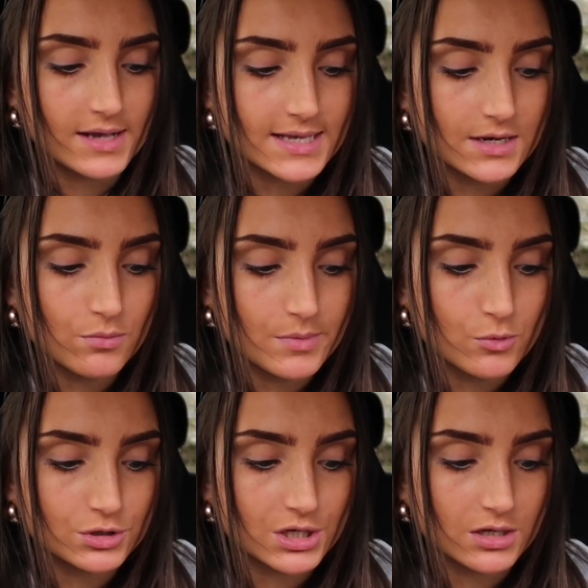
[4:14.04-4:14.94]
Has anyone been
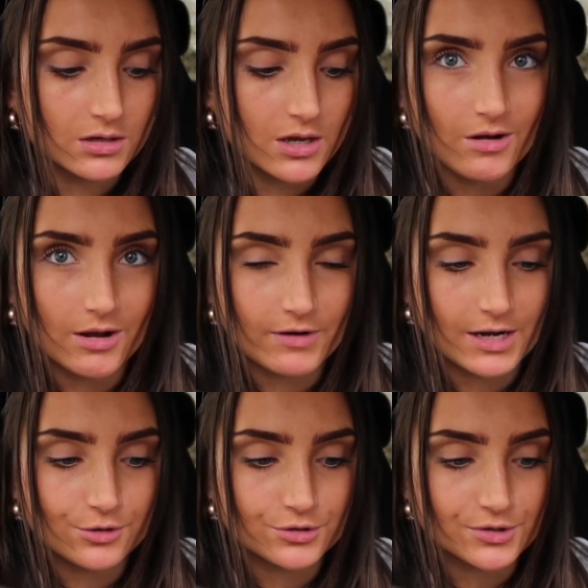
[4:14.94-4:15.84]
watching Love
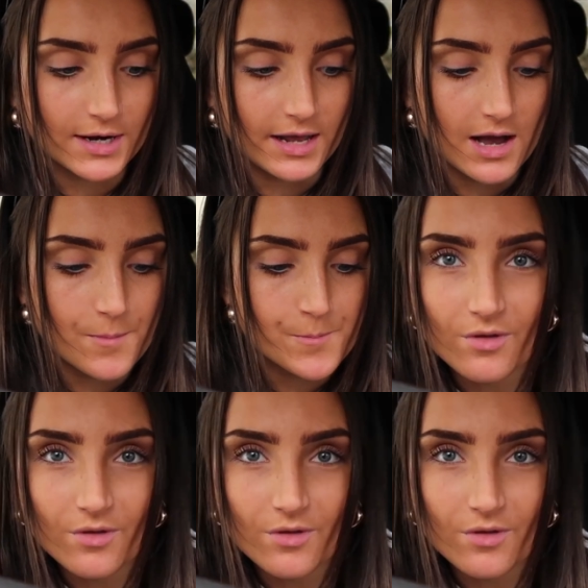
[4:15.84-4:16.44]
Island Australia?